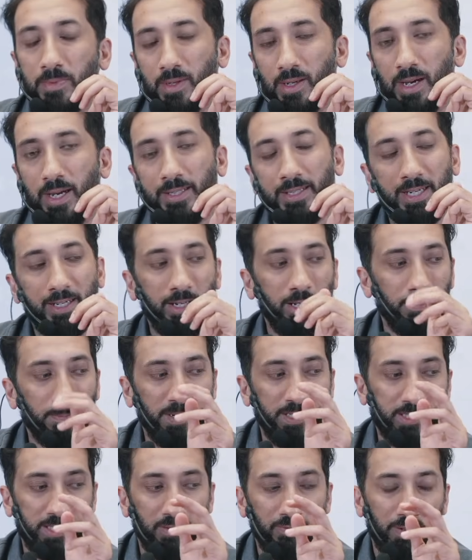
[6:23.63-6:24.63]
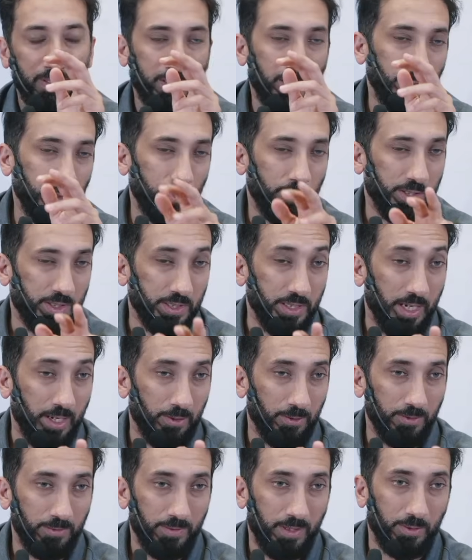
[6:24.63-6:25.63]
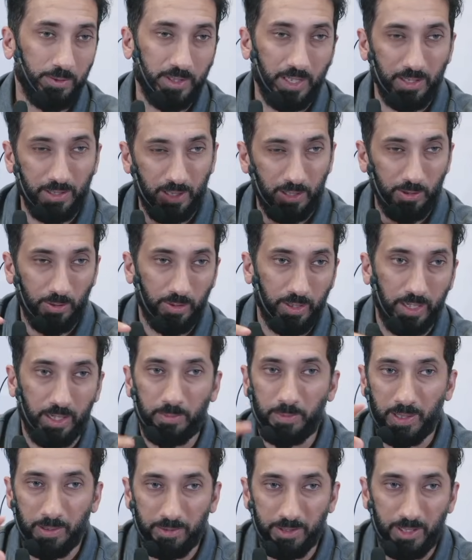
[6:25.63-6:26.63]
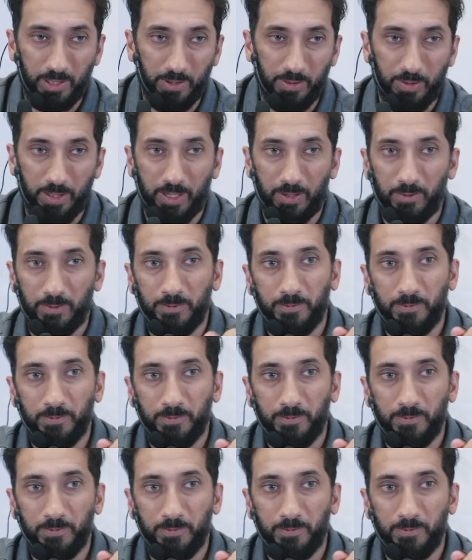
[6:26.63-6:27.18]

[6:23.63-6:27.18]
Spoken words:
I can't help myself. I'll tell you this now. I was going to tell you later, but I'm going to tell you now.